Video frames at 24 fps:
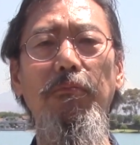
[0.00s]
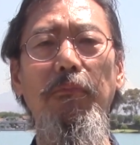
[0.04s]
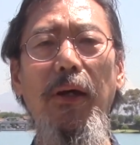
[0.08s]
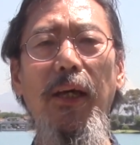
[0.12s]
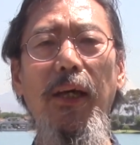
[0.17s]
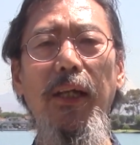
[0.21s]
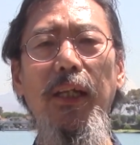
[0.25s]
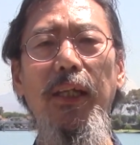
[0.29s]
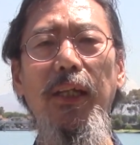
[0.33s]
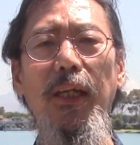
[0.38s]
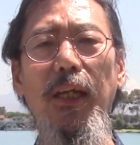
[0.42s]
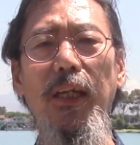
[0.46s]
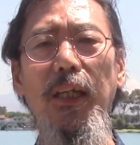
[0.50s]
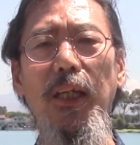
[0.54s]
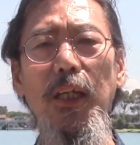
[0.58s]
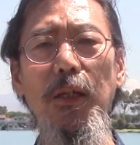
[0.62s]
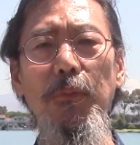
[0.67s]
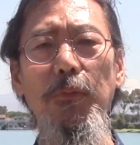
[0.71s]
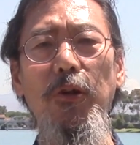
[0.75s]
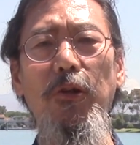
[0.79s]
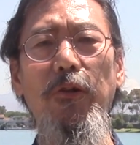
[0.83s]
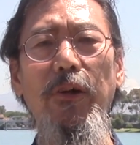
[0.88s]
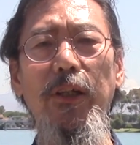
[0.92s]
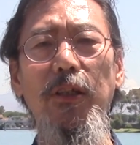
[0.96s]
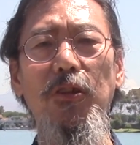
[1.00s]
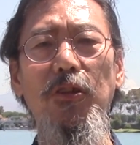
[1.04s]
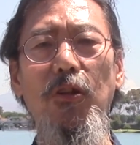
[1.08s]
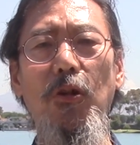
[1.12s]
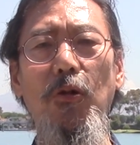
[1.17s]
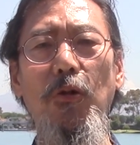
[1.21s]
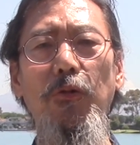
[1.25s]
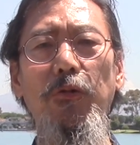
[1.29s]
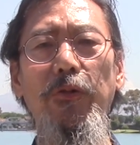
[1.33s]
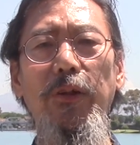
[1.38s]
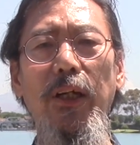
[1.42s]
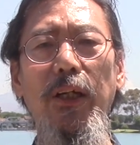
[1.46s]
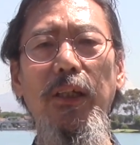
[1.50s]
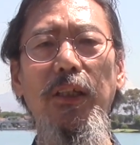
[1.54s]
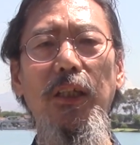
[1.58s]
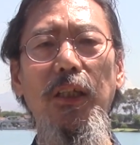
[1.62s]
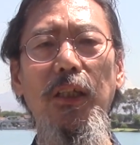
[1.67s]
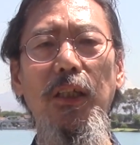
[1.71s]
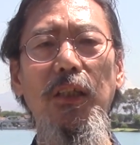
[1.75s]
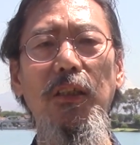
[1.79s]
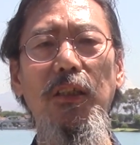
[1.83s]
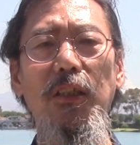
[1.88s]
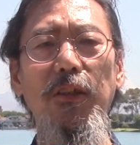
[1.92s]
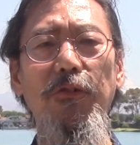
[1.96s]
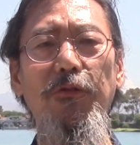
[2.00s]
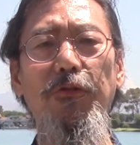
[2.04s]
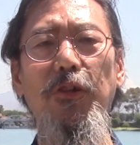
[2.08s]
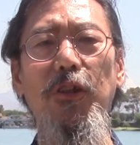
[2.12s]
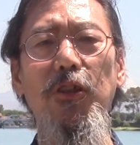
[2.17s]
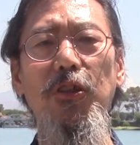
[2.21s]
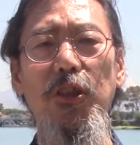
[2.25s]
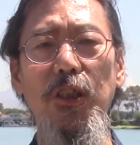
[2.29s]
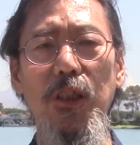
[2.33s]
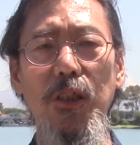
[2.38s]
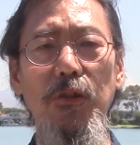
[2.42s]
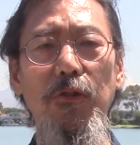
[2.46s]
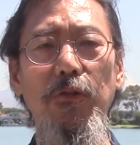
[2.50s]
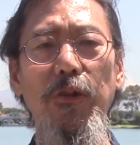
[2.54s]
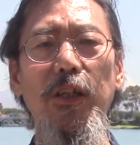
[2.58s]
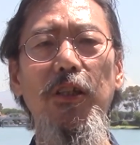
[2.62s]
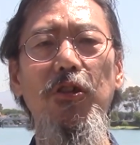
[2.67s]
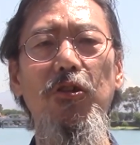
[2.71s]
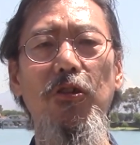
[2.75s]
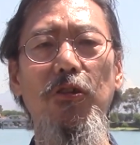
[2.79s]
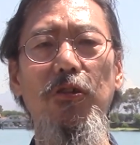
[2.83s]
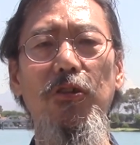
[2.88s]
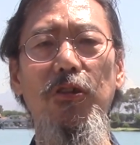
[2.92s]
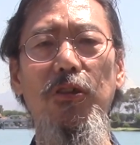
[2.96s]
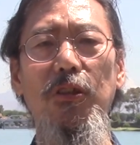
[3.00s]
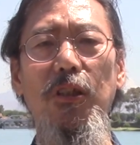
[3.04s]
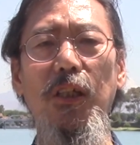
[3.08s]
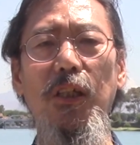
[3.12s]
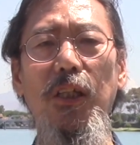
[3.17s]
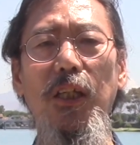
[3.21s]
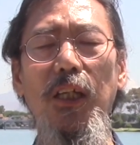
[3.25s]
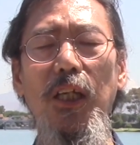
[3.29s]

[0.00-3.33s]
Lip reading: many immigrants Korean in different generations,